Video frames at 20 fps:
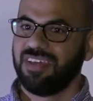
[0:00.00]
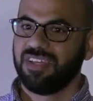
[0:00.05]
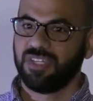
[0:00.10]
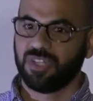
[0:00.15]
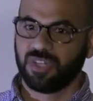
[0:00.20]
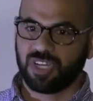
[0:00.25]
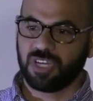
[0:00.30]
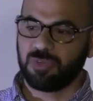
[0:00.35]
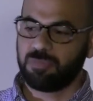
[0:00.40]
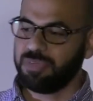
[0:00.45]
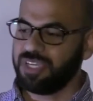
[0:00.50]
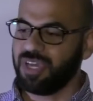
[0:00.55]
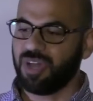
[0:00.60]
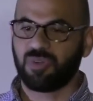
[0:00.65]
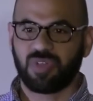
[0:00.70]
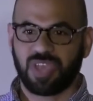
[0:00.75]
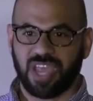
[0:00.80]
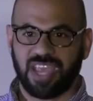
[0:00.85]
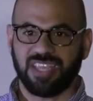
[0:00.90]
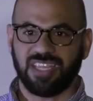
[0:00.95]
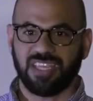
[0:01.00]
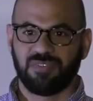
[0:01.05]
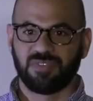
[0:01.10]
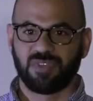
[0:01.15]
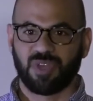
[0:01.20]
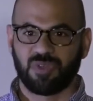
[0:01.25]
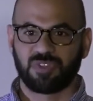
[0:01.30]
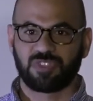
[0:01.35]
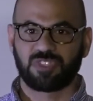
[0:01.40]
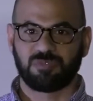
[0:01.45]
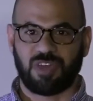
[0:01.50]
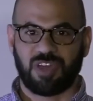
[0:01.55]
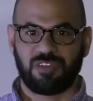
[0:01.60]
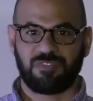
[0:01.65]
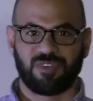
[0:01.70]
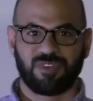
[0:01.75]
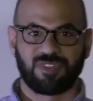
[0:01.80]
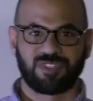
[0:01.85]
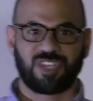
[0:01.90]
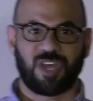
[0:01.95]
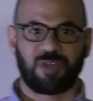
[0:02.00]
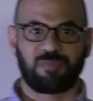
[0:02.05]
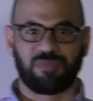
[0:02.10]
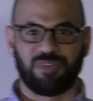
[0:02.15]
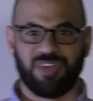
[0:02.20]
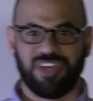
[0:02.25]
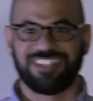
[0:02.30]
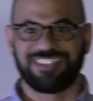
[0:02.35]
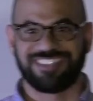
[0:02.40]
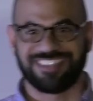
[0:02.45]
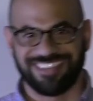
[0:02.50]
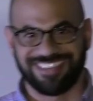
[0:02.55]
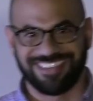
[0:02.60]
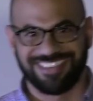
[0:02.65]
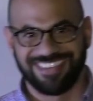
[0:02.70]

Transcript: You're going to be okay, even though this is my first operation.